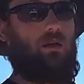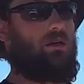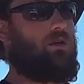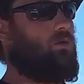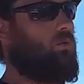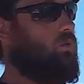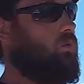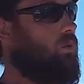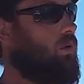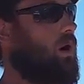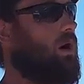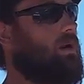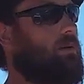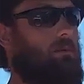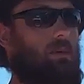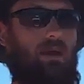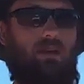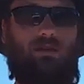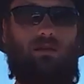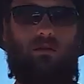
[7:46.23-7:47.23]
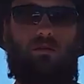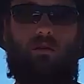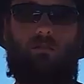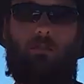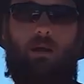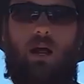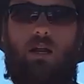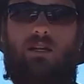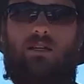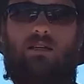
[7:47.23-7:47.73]
You want to make sure their
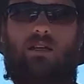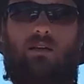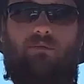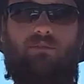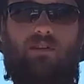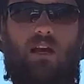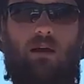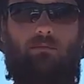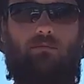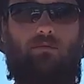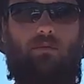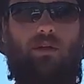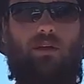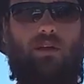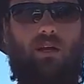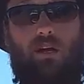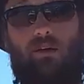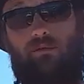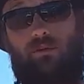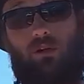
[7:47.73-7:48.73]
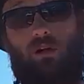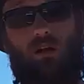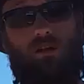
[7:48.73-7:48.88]
bodies have time to recover.